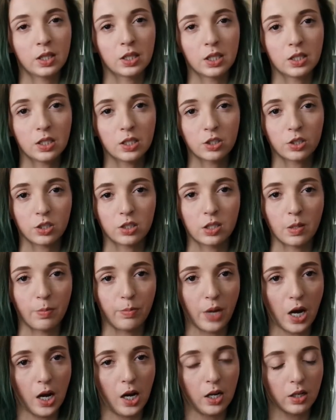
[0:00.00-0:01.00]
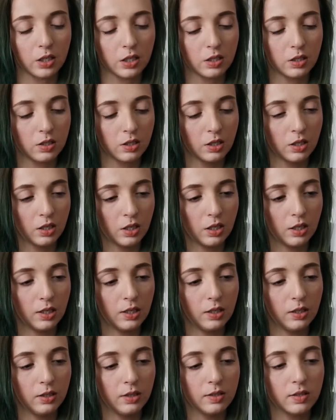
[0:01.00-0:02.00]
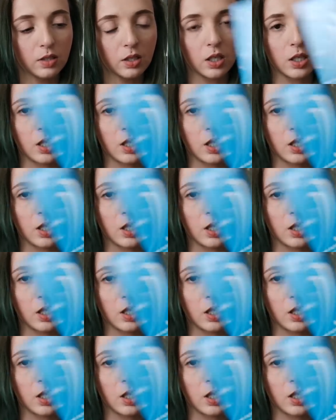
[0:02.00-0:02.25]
This is just the box is